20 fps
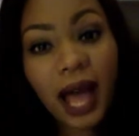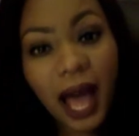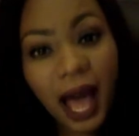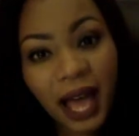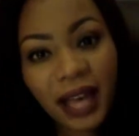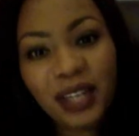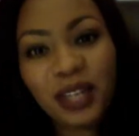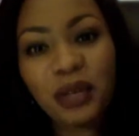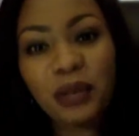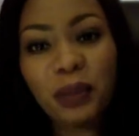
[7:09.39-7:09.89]

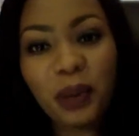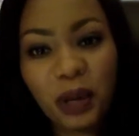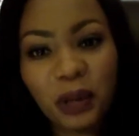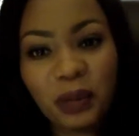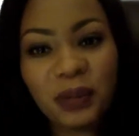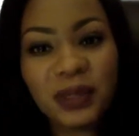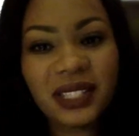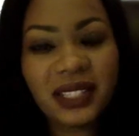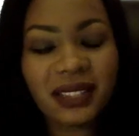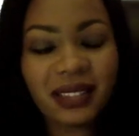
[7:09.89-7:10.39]
higher
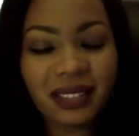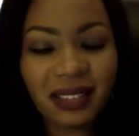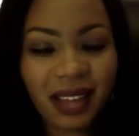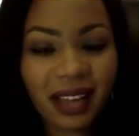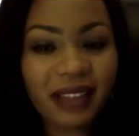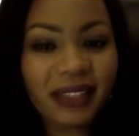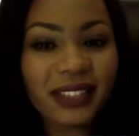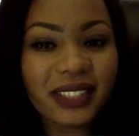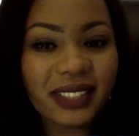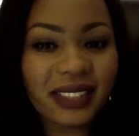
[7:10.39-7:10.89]
purpose in
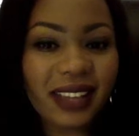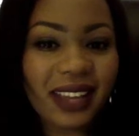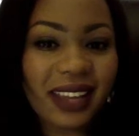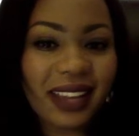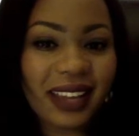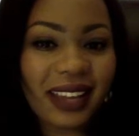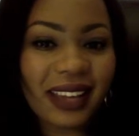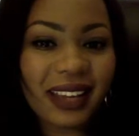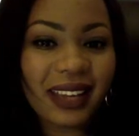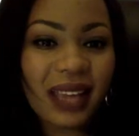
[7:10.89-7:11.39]
life
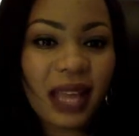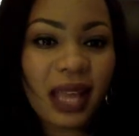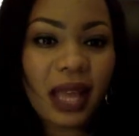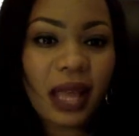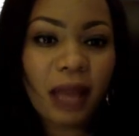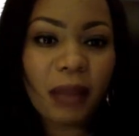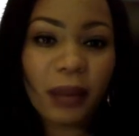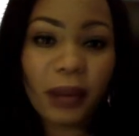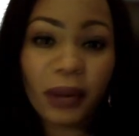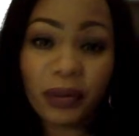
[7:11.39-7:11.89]
today
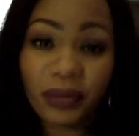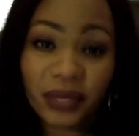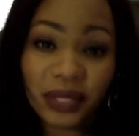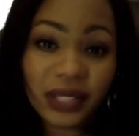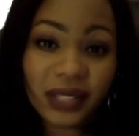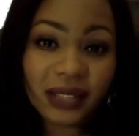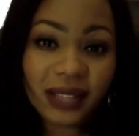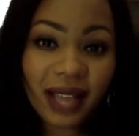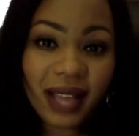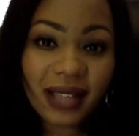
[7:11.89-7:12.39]
by
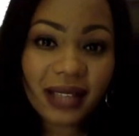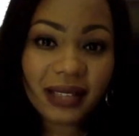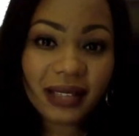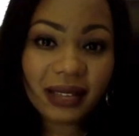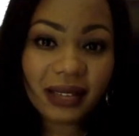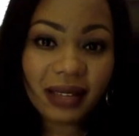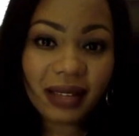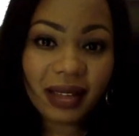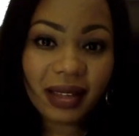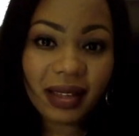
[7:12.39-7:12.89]

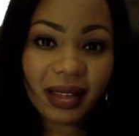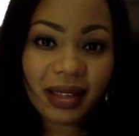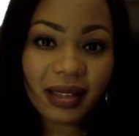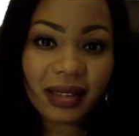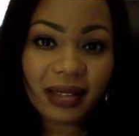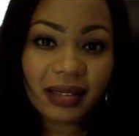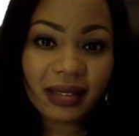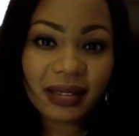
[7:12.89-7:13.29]
realizing that